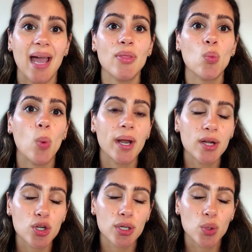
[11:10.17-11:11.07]
And the
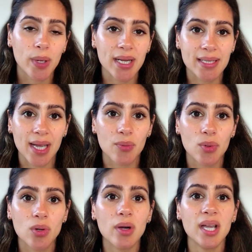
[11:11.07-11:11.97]
120-day
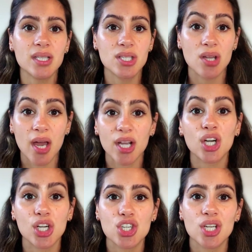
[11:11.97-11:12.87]
rule, it's not a
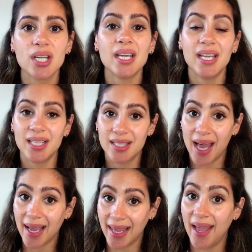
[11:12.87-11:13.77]
cushion, it's
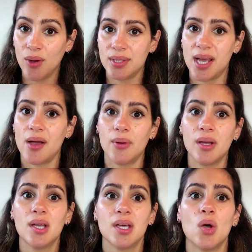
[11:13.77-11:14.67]
that countdown.
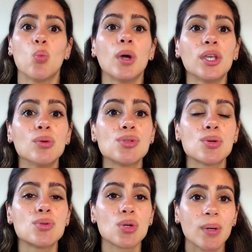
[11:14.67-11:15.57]
What you
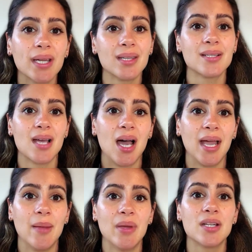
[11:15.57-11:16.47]
do during the
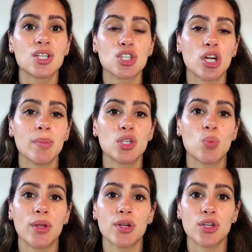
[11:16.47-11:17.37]
time determines
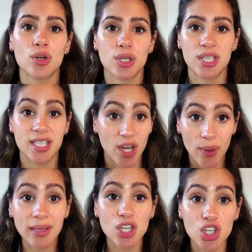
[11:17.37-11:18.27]
whether you're
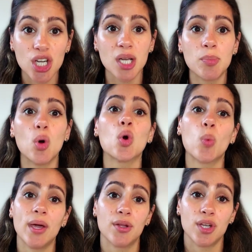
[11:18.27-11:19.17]
steering the ship or
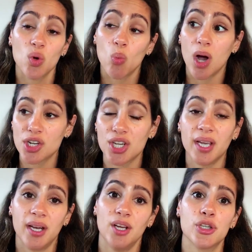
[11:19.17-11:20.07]
whether you're watching
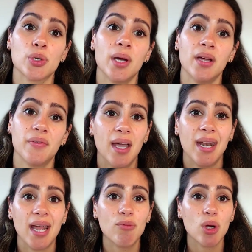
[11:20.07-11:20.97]
it adrift.
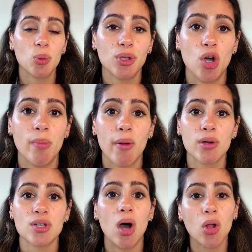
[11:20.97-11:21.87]
And I've worked with
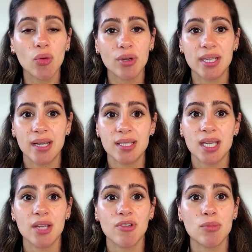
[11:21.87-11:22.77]
homeowners all over
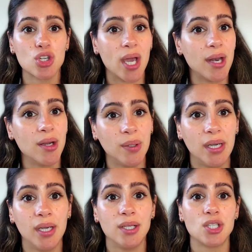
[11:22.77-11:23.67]
Tennessee, from
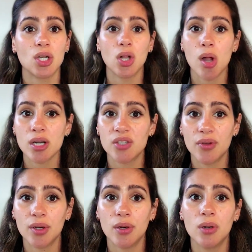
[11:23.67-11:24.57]
Chattanooga to
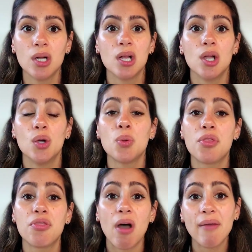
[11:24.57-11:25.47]
Clarksville, who
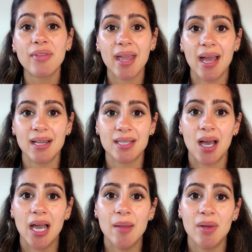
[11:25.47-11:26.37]
thought they had
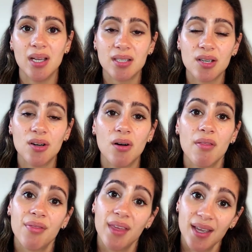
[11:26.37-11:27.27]
time
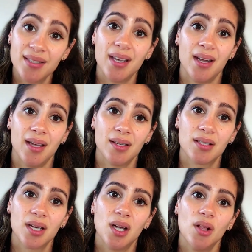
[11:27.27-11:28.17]
until they didn't.
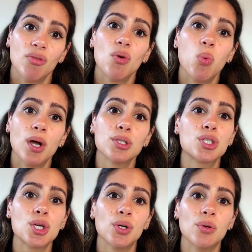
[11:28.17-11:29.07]
The ones
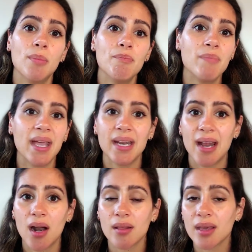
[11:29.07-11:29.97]
who made it
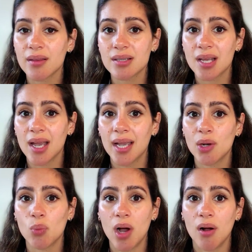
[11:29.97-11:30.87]
out on the other
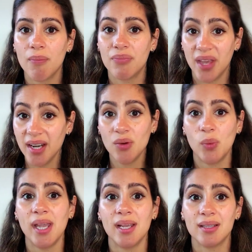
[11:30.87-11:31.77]
side, well, they didn't
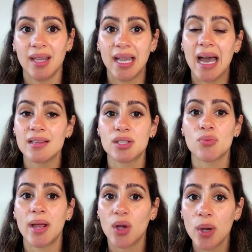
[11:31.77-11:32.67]
wait. They asked the
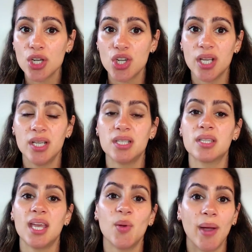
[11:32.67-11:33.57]
right questions,
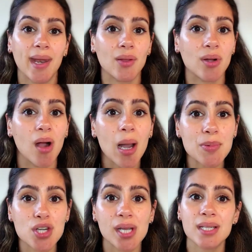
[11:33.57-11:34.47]
they weighed out their
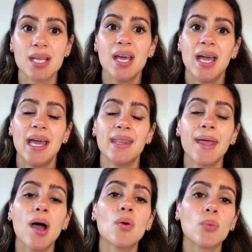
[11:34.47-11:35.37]
options, and they
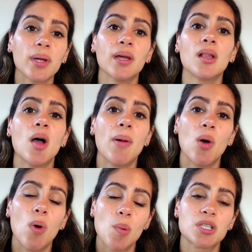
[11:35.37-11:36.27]
got real
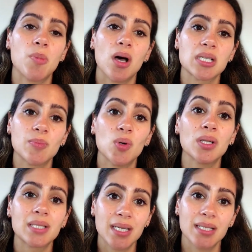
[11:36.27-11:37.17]
about what was
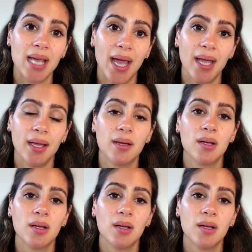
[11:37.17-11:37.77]
possible today.